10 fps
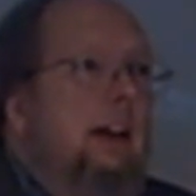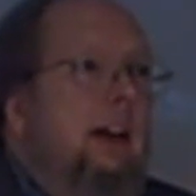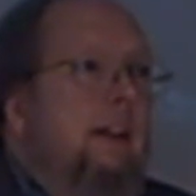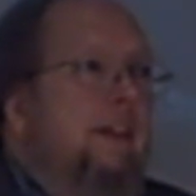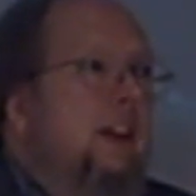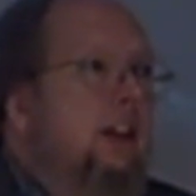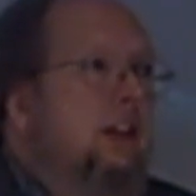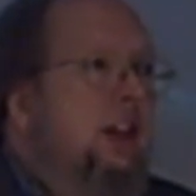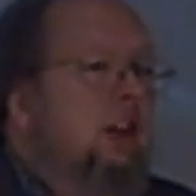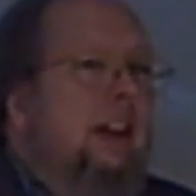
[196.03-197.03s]
And
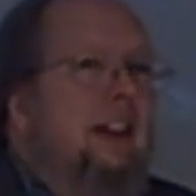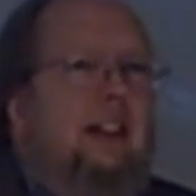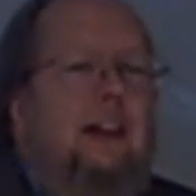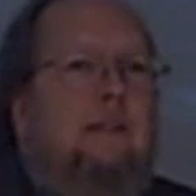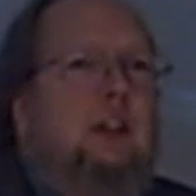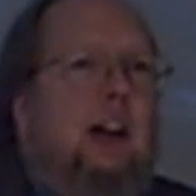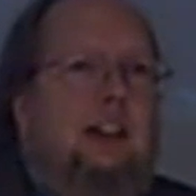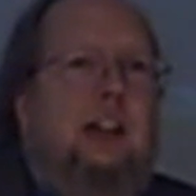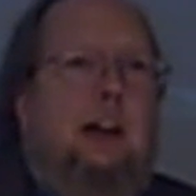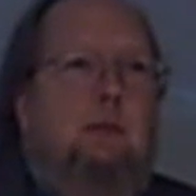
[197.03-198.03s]
essentially, I think they have
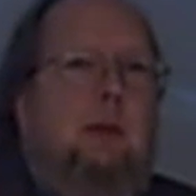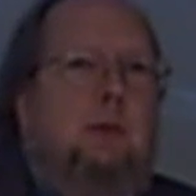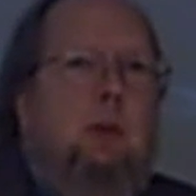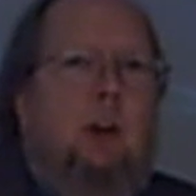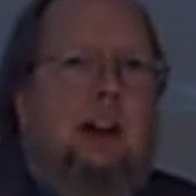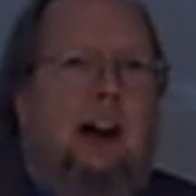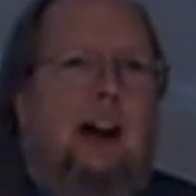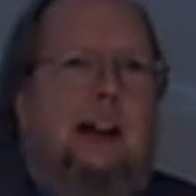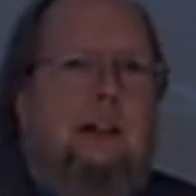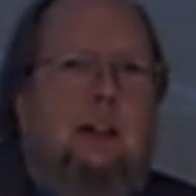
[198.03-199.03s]
duct taped him to a
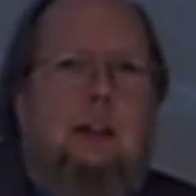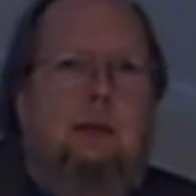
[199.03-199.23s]
cot